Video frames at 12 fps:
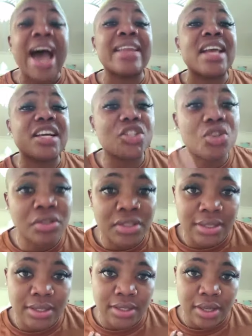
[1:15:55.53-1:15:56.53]
And as soon
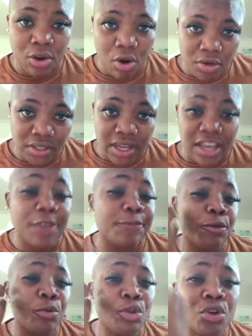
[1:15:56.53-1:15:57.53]
to see the cause, if
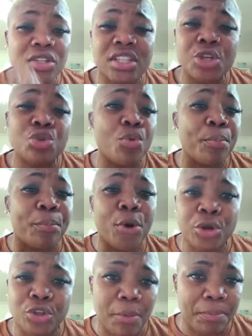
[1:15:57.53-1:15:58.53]
you know, say you
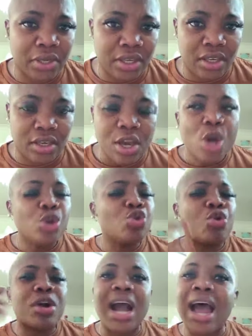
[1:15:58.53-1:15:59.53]
born your picking,
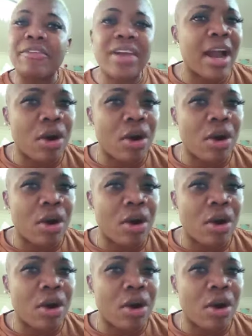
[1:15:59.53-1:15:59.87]
you carry